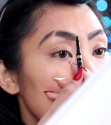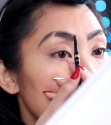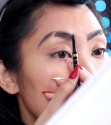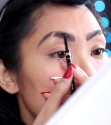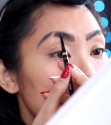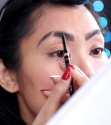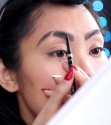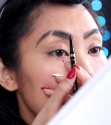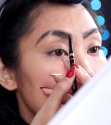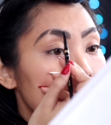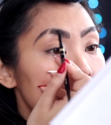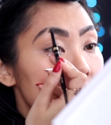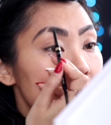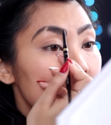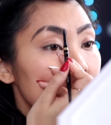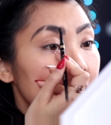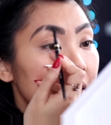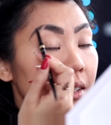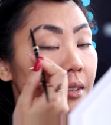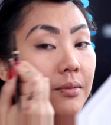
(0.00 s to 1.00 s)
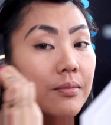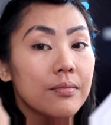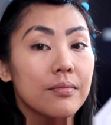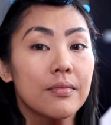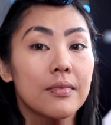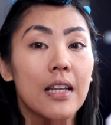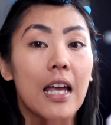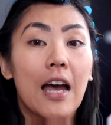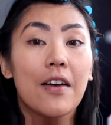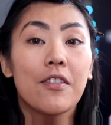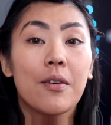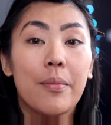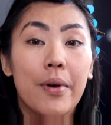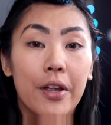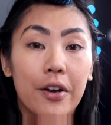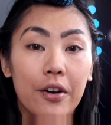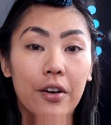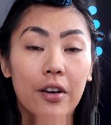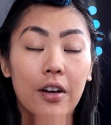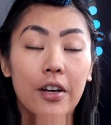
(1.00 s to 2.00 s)
It would be nice to have a
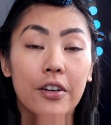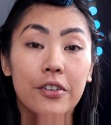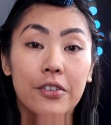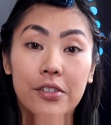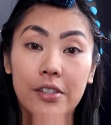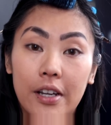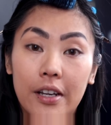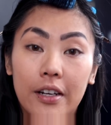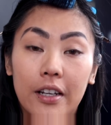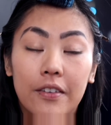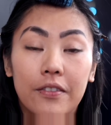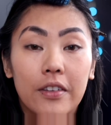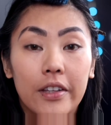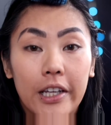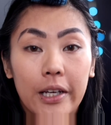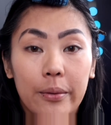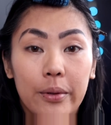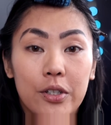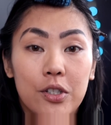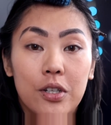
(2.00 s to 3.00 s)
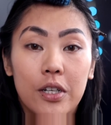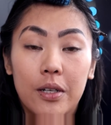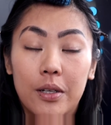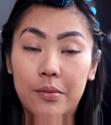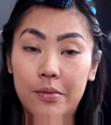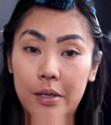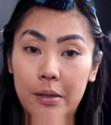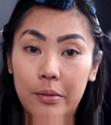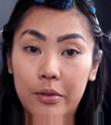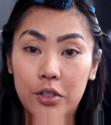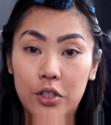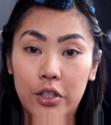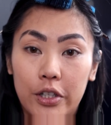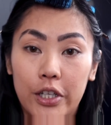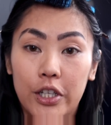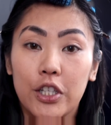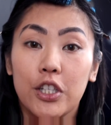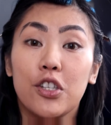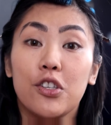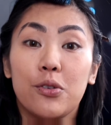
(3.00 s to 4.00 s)
better understanding of the language and be able to
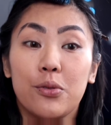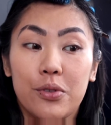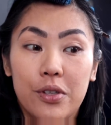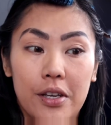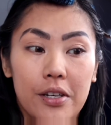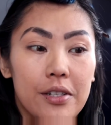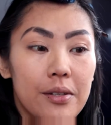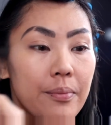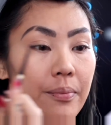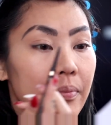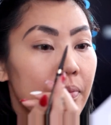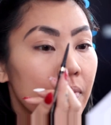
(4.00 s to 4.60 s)
like use it.